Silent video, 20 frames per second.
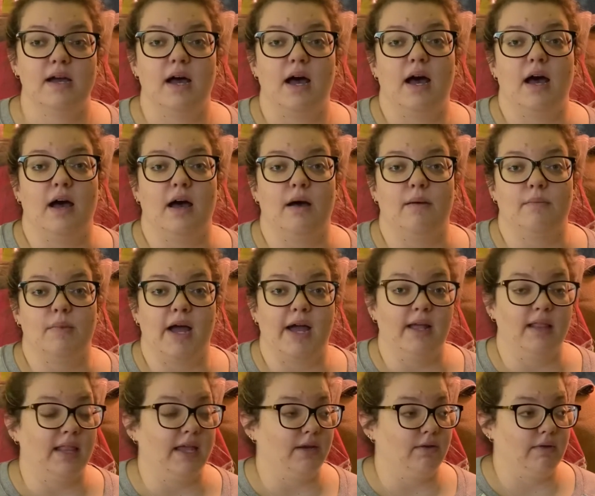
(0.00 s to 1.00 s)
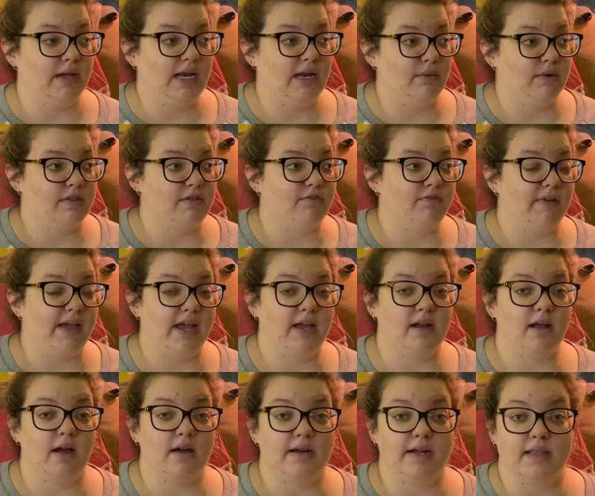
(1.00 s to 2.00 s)
I like reading with a fan
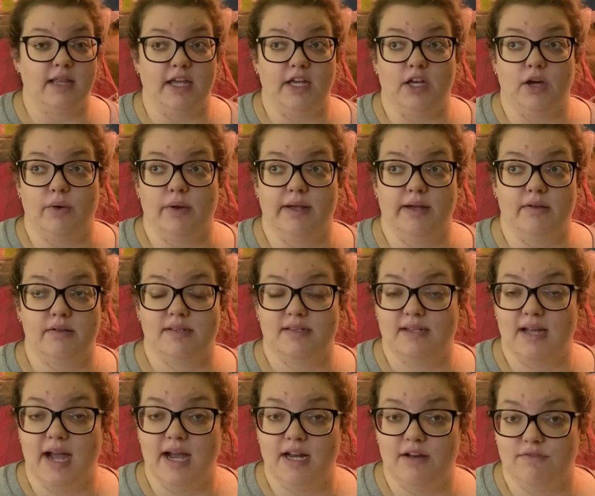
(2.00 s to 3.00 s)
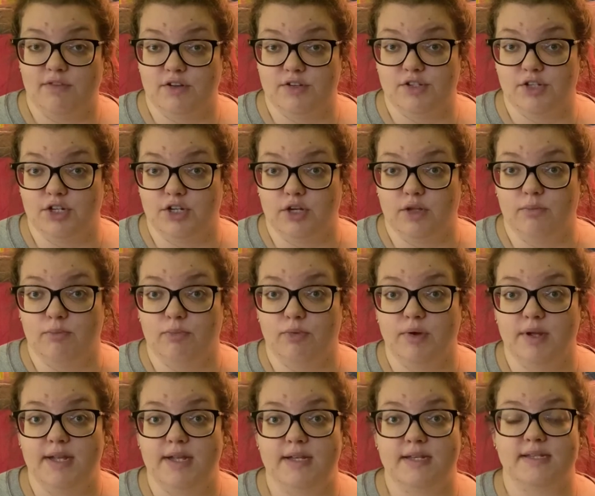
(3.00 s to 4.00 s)
on. I like going outside if there's a good
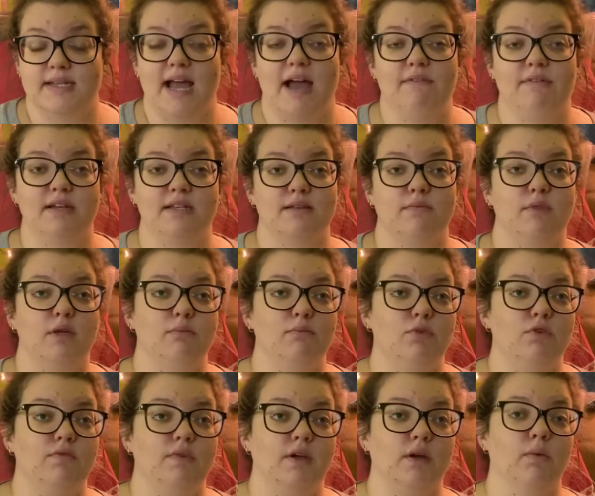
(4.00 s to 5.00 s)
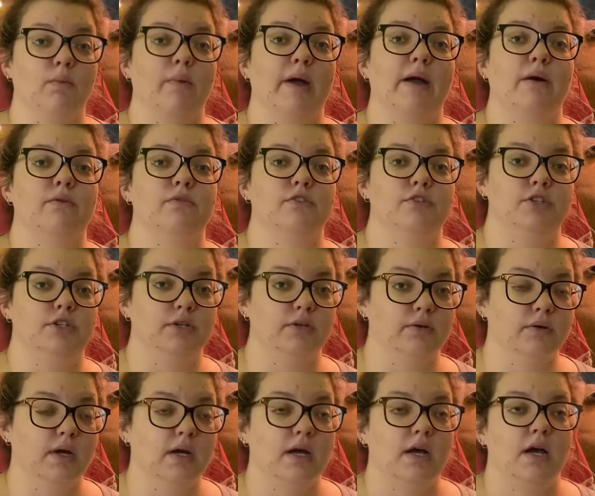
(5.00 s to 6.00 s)
breeze. Having something moving around
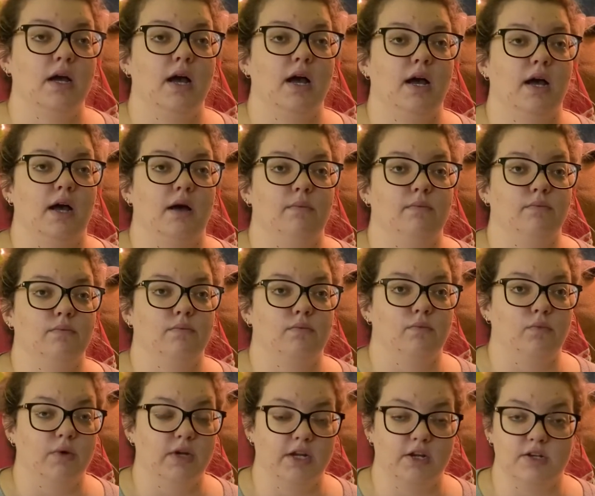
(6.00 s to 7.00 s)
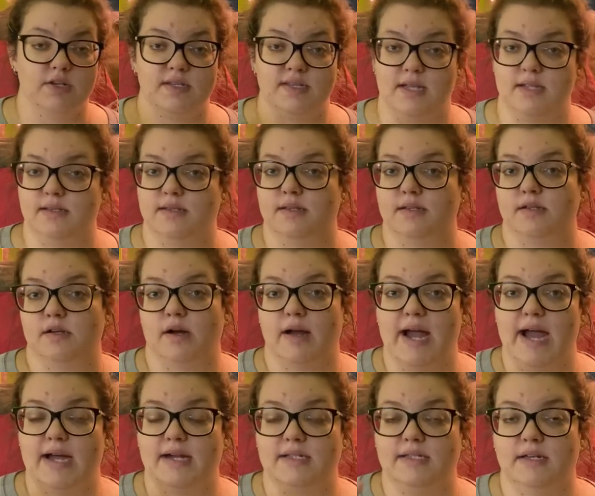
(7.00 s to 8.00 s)
you where your senses are
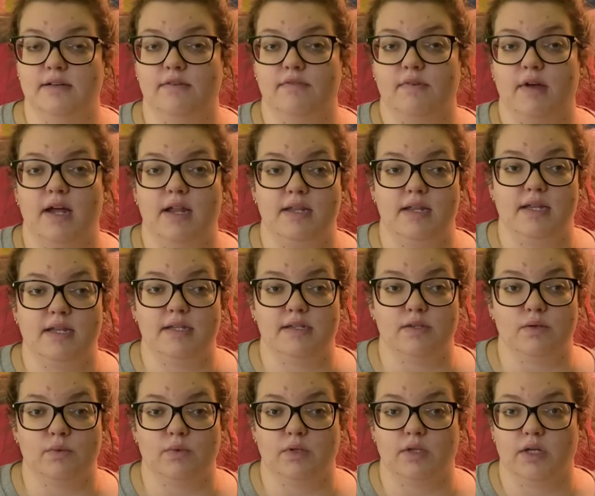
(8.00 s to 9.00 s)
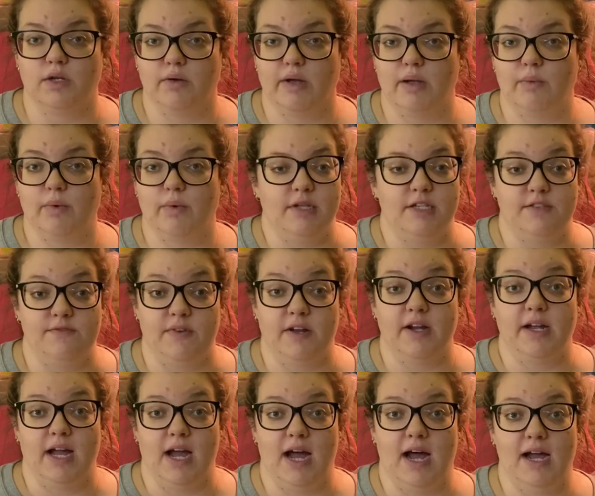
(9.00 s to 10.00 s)
active, I think is a really great one. It's very
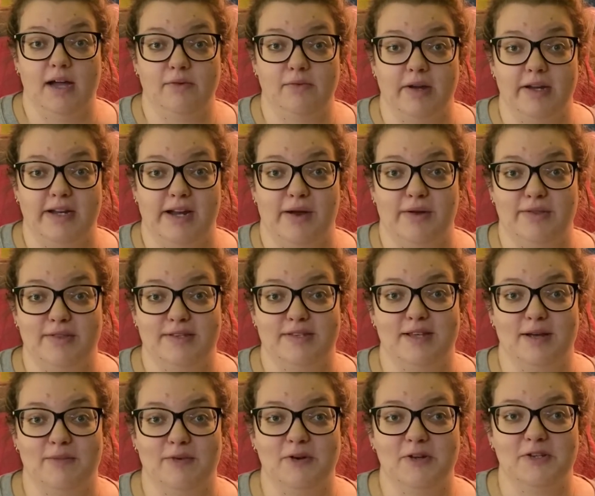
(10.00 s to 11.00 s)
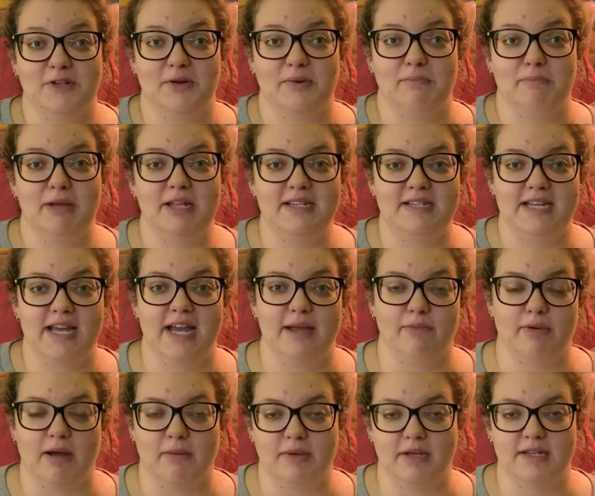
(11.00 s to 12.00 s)
hot right now in the summer, so midday
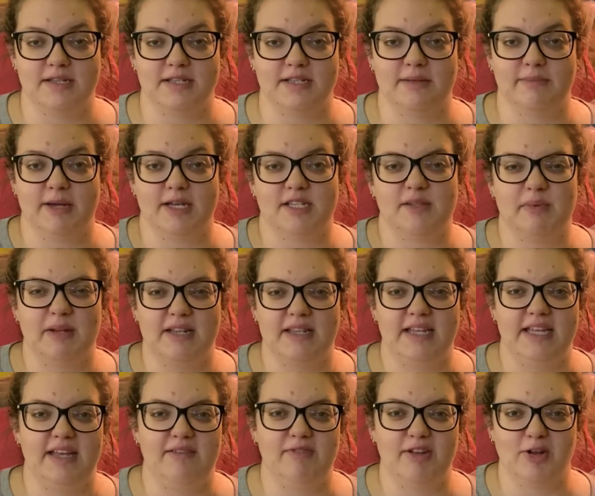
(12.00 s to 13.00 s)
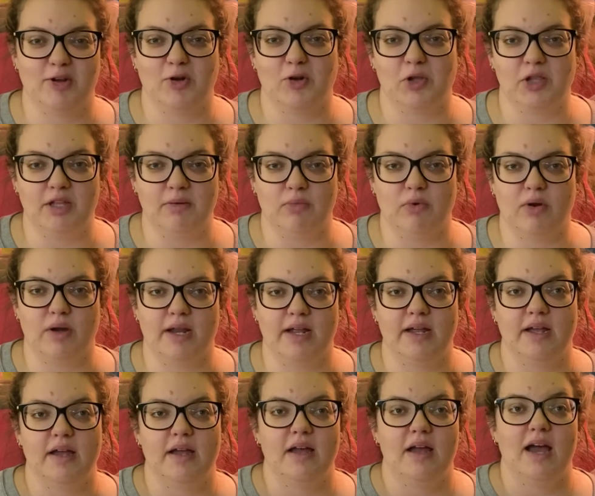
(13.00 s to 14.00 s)
probably isn't the best, but in the evening or early morning,
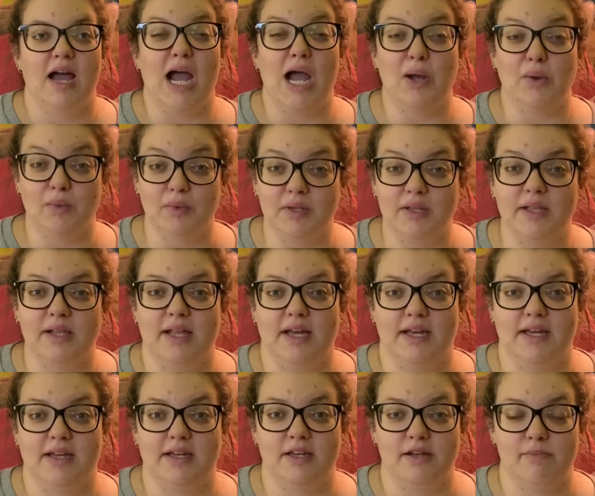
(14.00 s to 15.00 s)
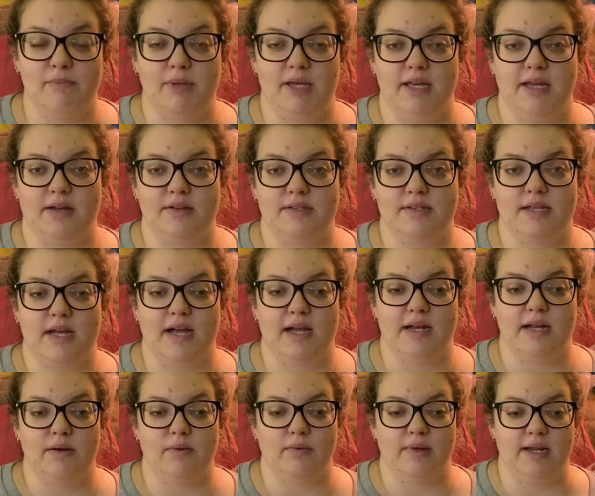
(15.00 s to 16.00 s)
I really like being outside
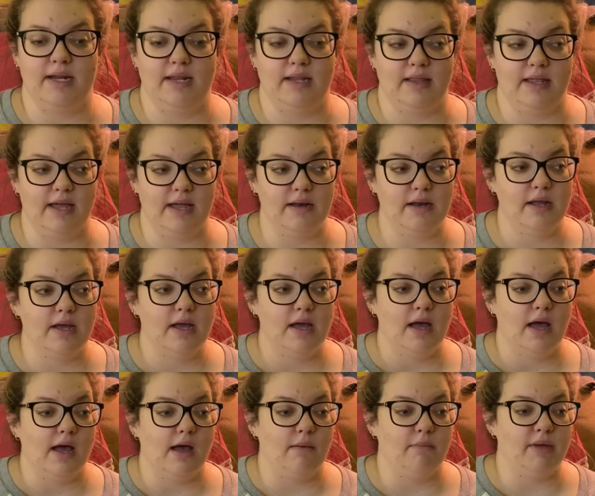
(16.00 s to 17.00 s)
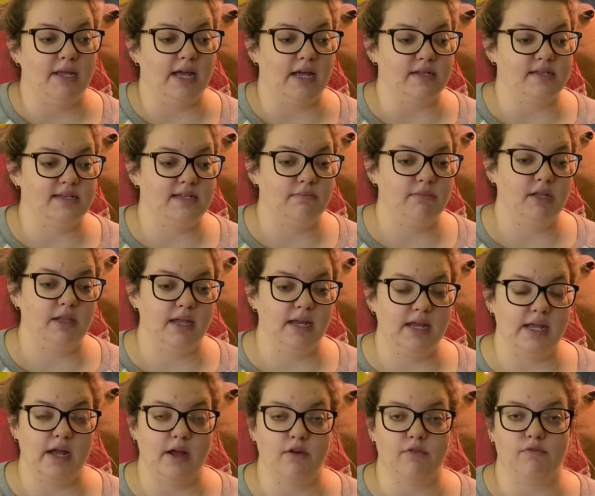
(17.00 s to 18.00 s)
and reading then. But yeah, stimulating
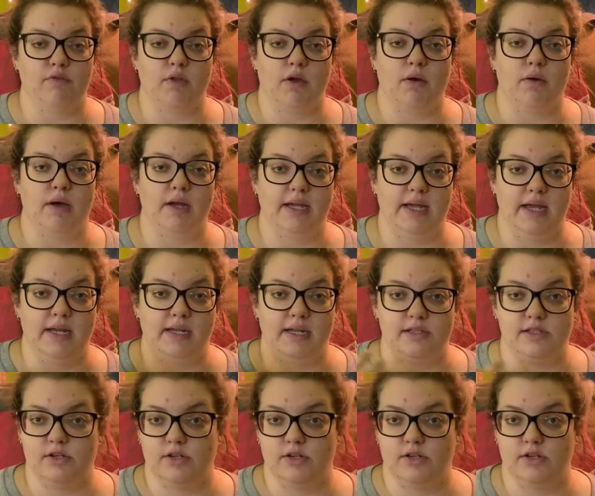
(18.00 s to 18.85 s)
airflow, again, gets your